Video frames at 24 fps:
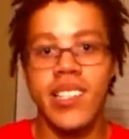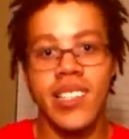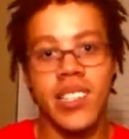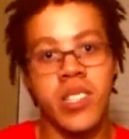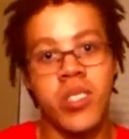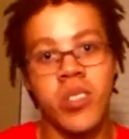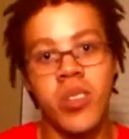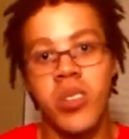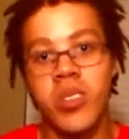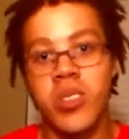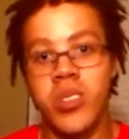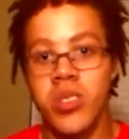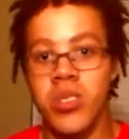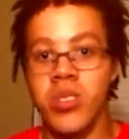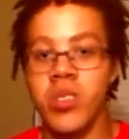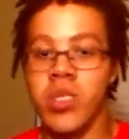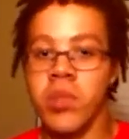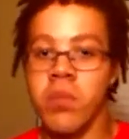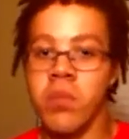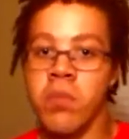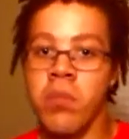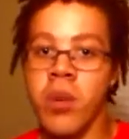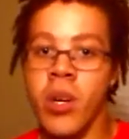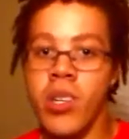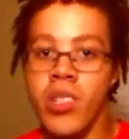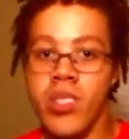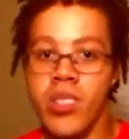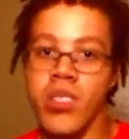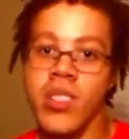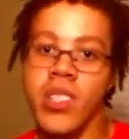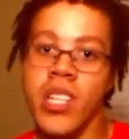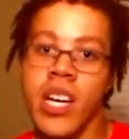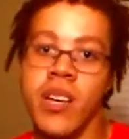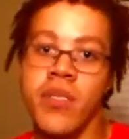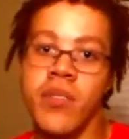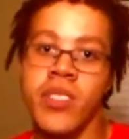his social and
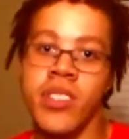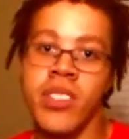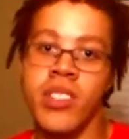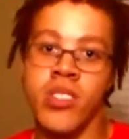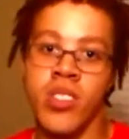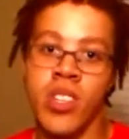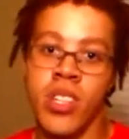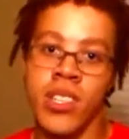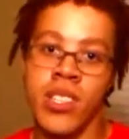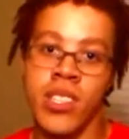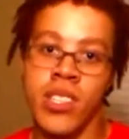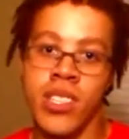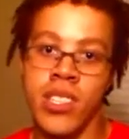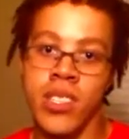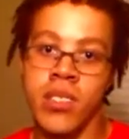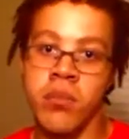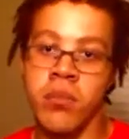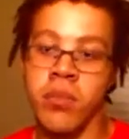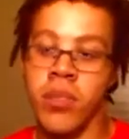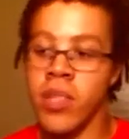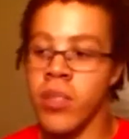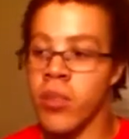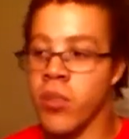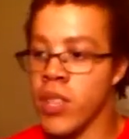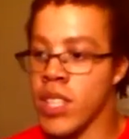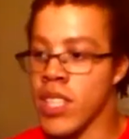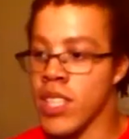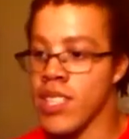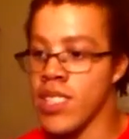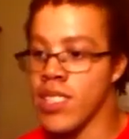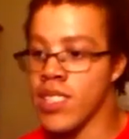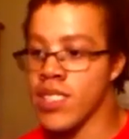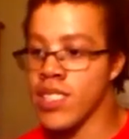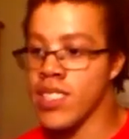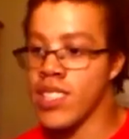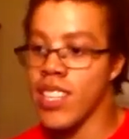personal life is struggling. But when
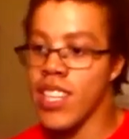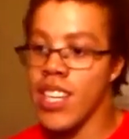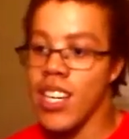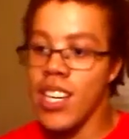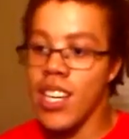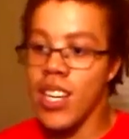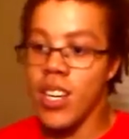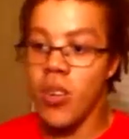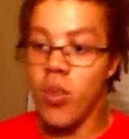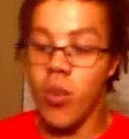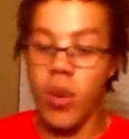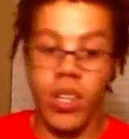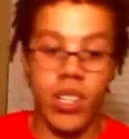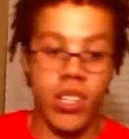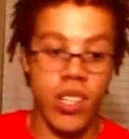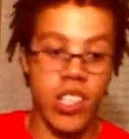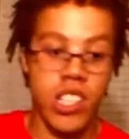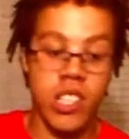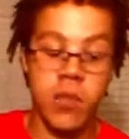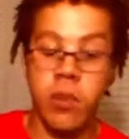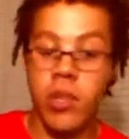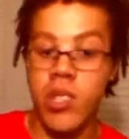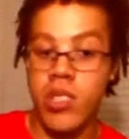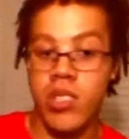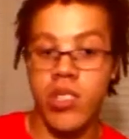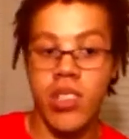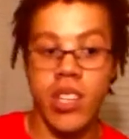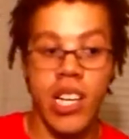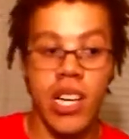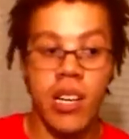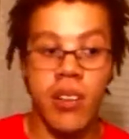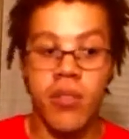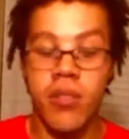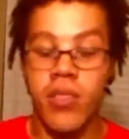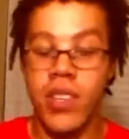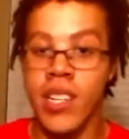he's working on his personal
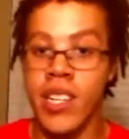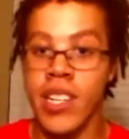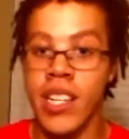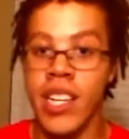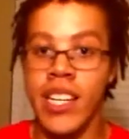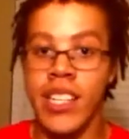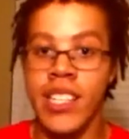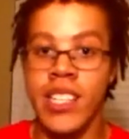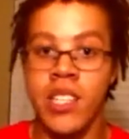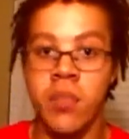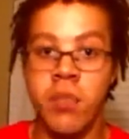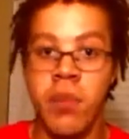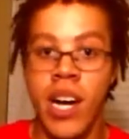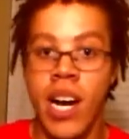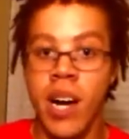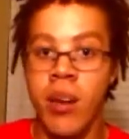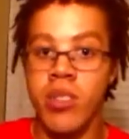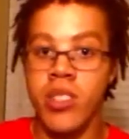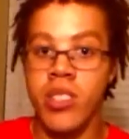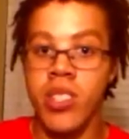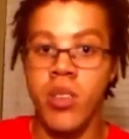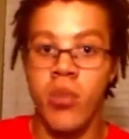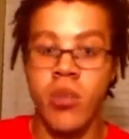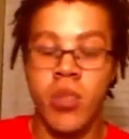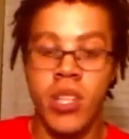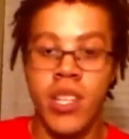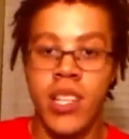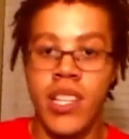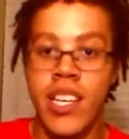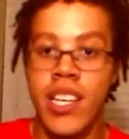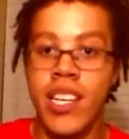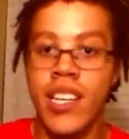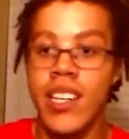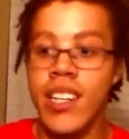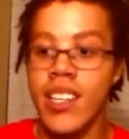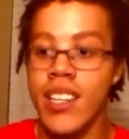life and, like, his powers aren't really
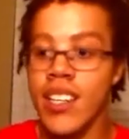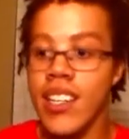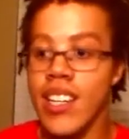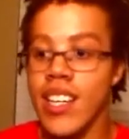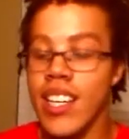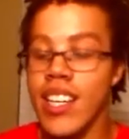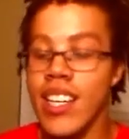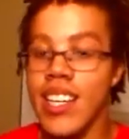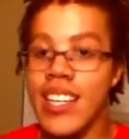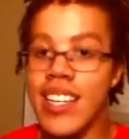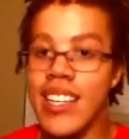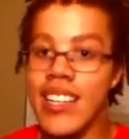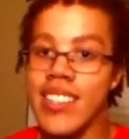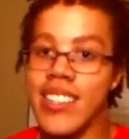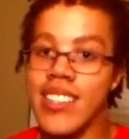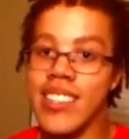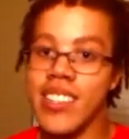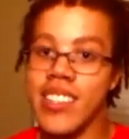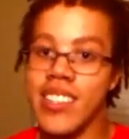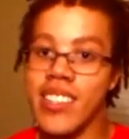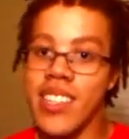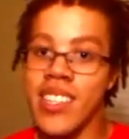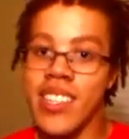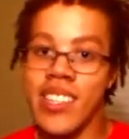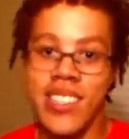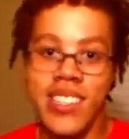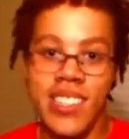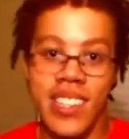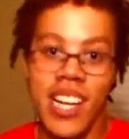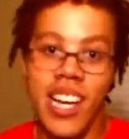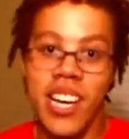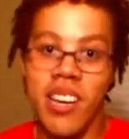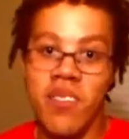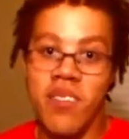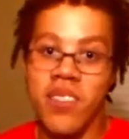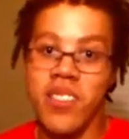there, his
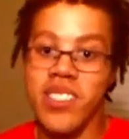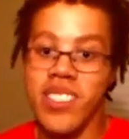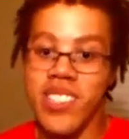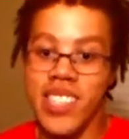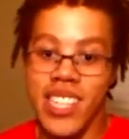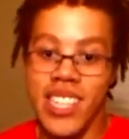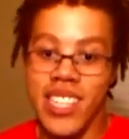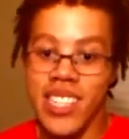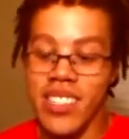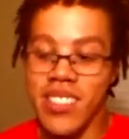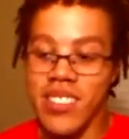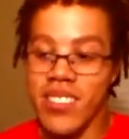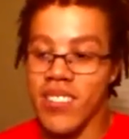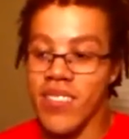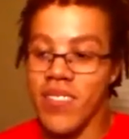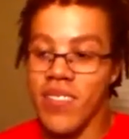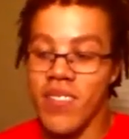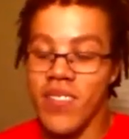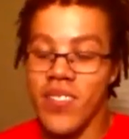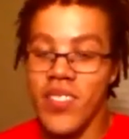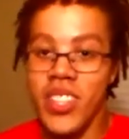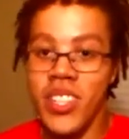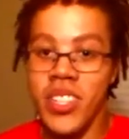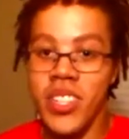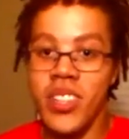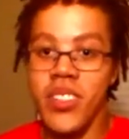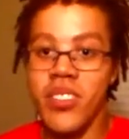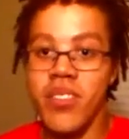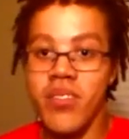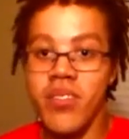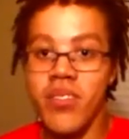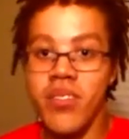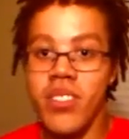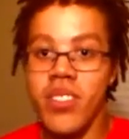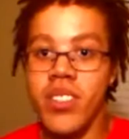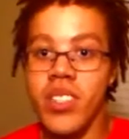life is, like, you
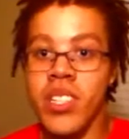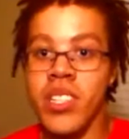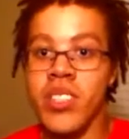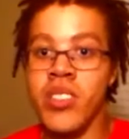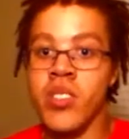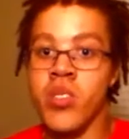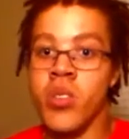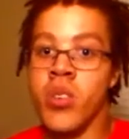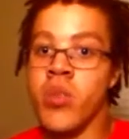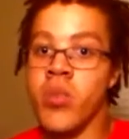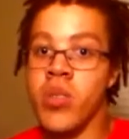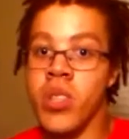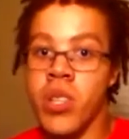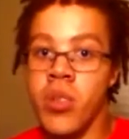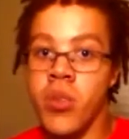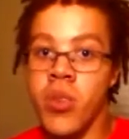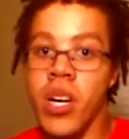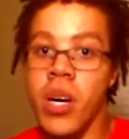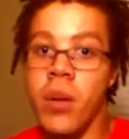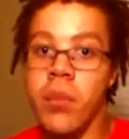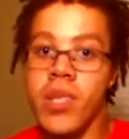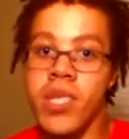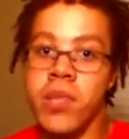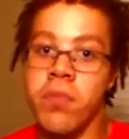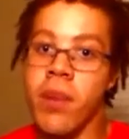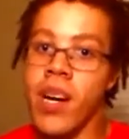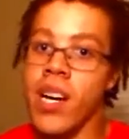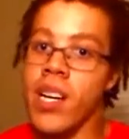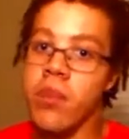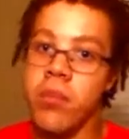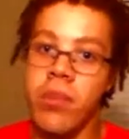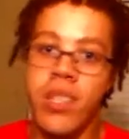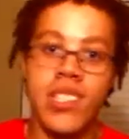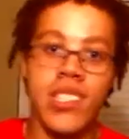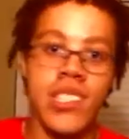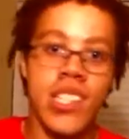know, is doing really well, but
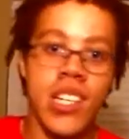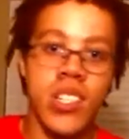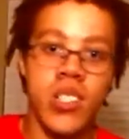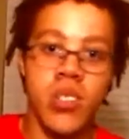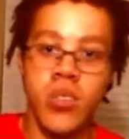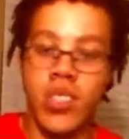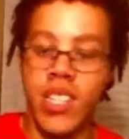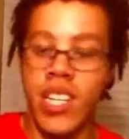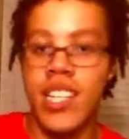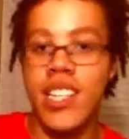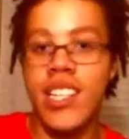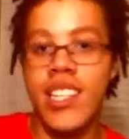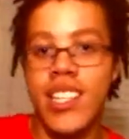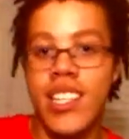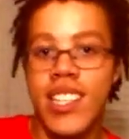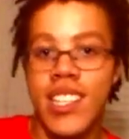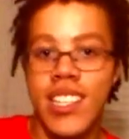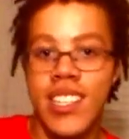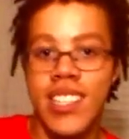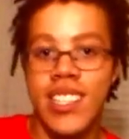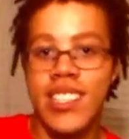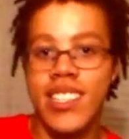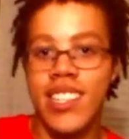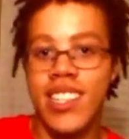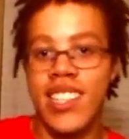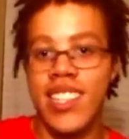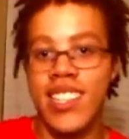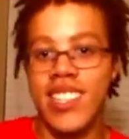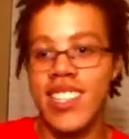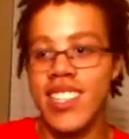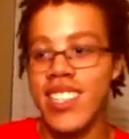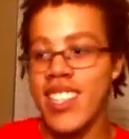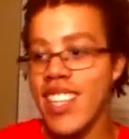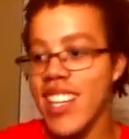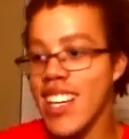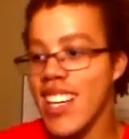Spider-Man's not doing anything. It's
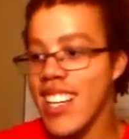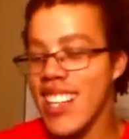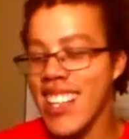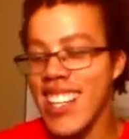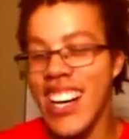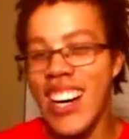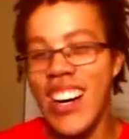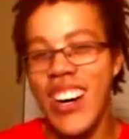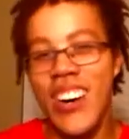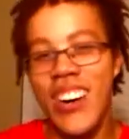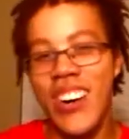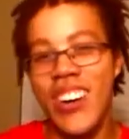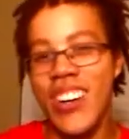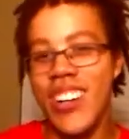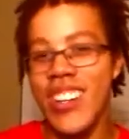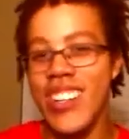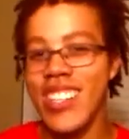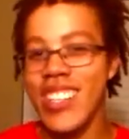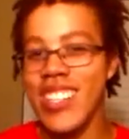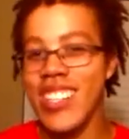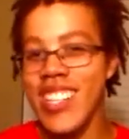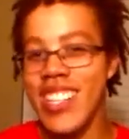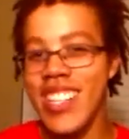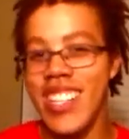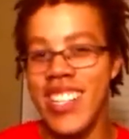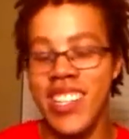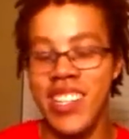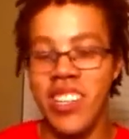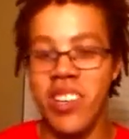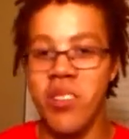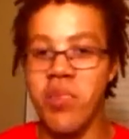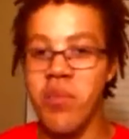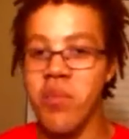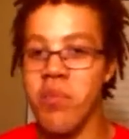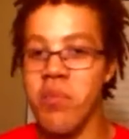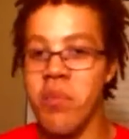like that hard, you
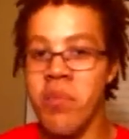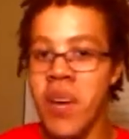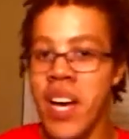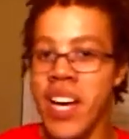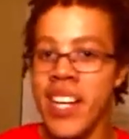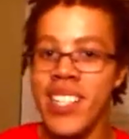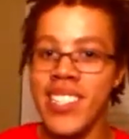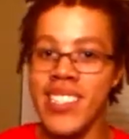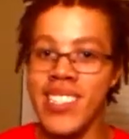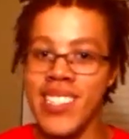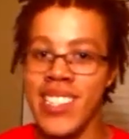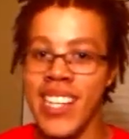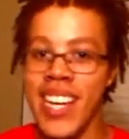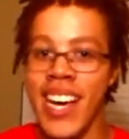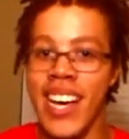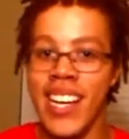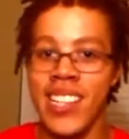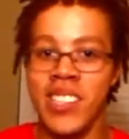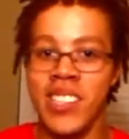know, balancing